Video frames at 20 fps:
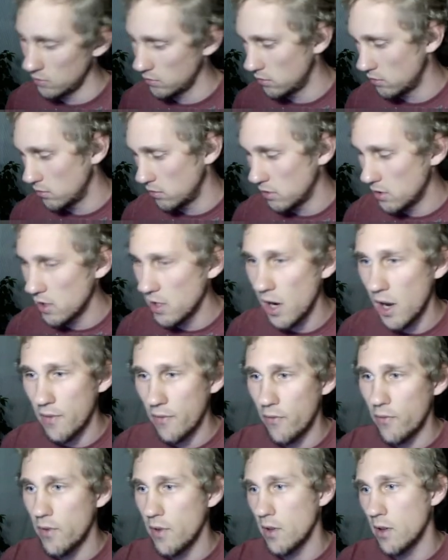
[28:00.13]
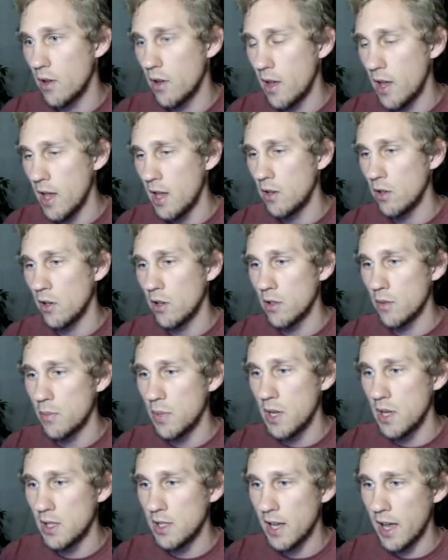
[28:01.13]
Let's get a handle on the
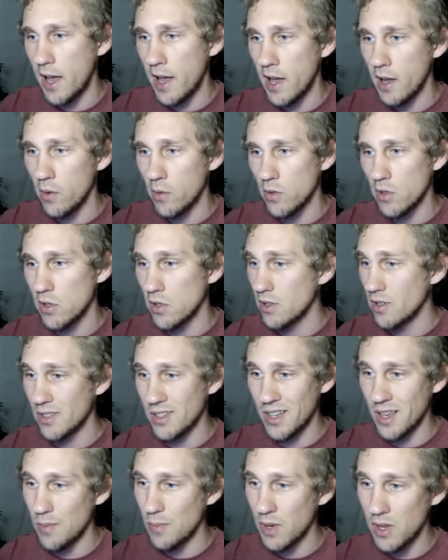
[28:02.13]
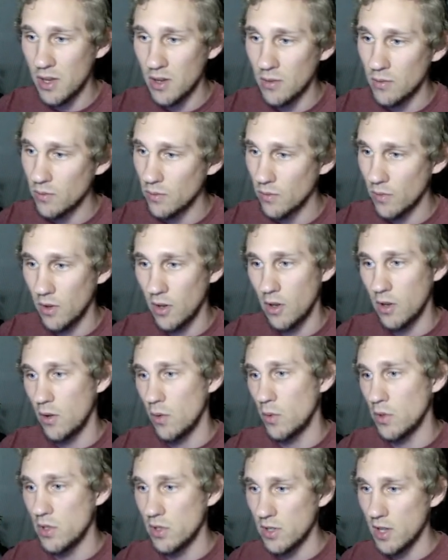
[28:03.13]
P tag. We're just going to say P,
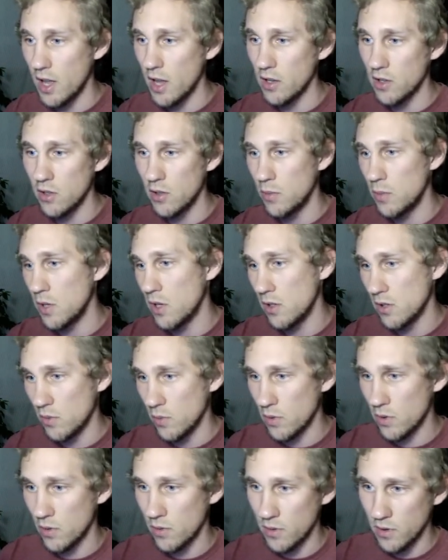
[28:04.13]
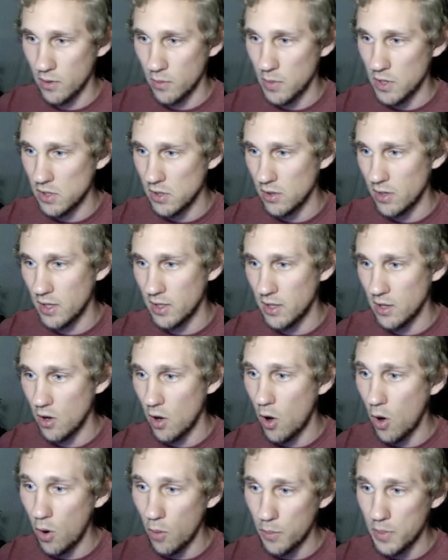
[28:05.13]
which is not good because we're going to be selecting
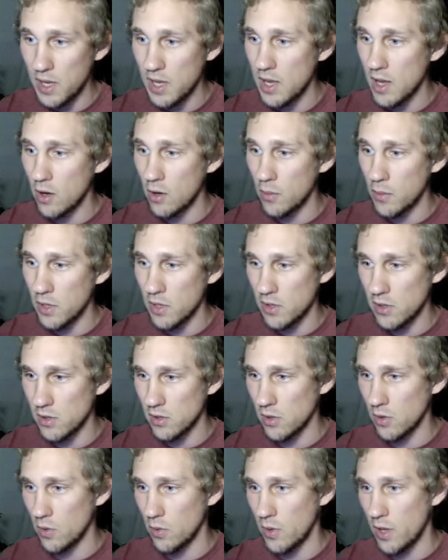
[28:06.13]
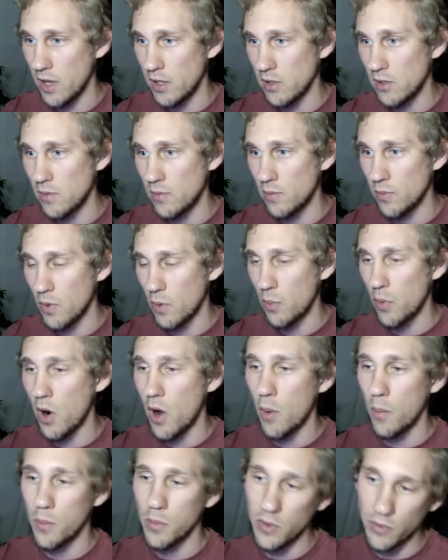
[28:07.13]
all P elements, so that's a
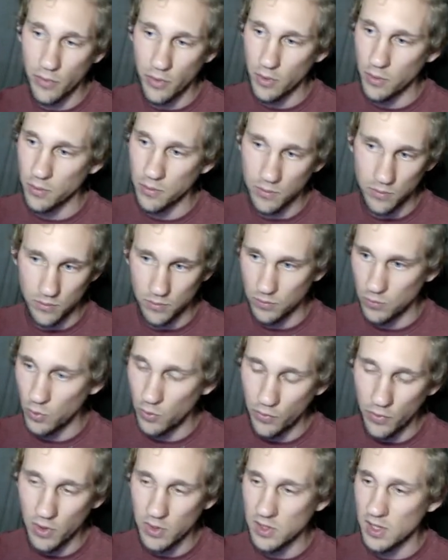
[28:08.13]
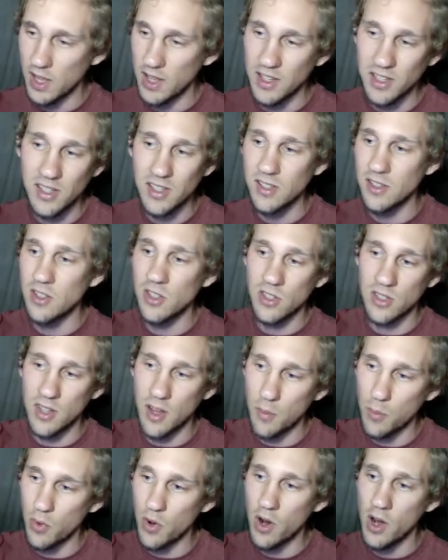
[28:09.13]
problem, but we'll fix that. This is just
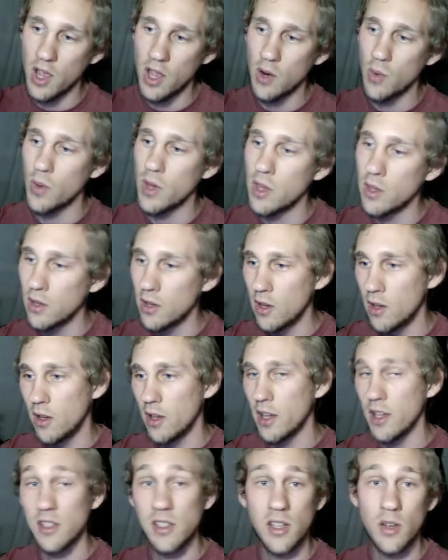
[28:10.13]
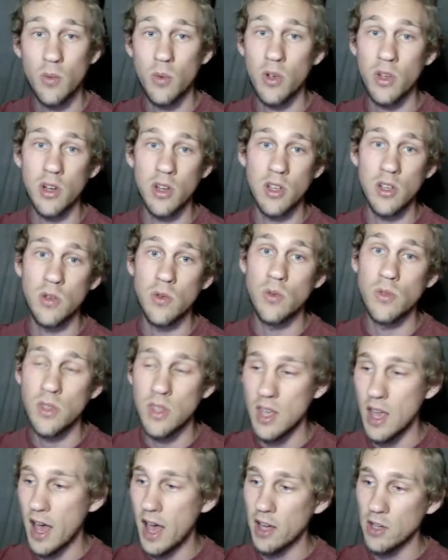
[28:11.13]
temporary anyway. Like I said, we're going to use
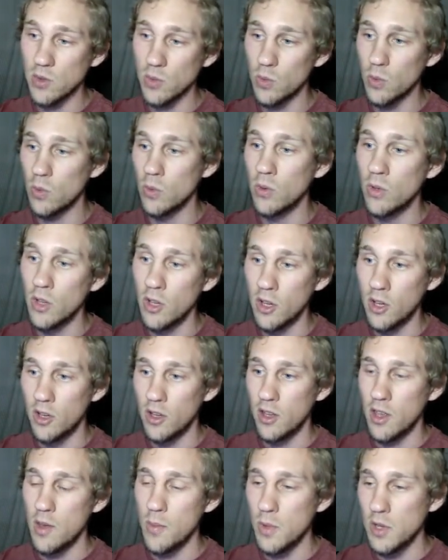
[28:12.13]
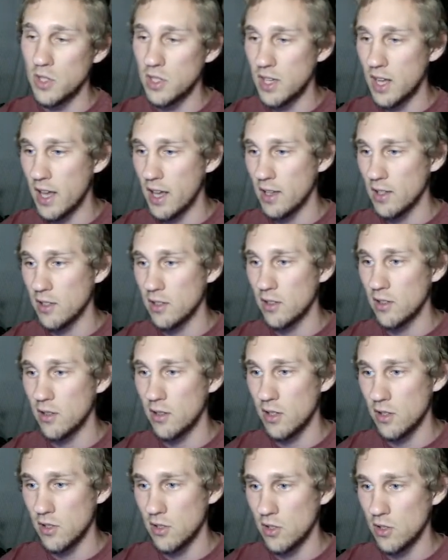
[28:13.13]
the actual image text.
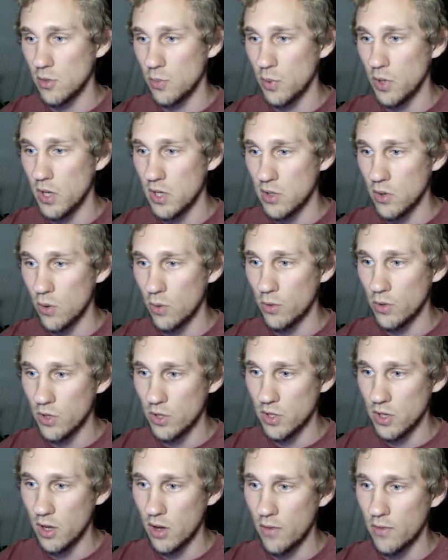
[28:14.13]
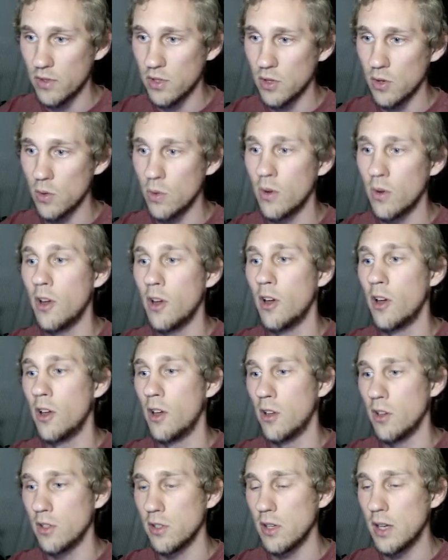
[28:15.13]
This is just placeholder stuff. So
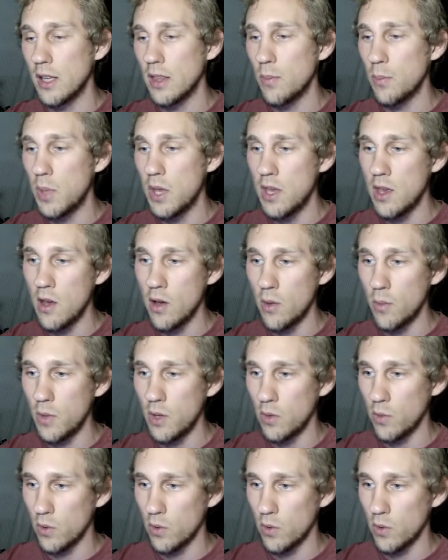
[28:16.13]
select the P element.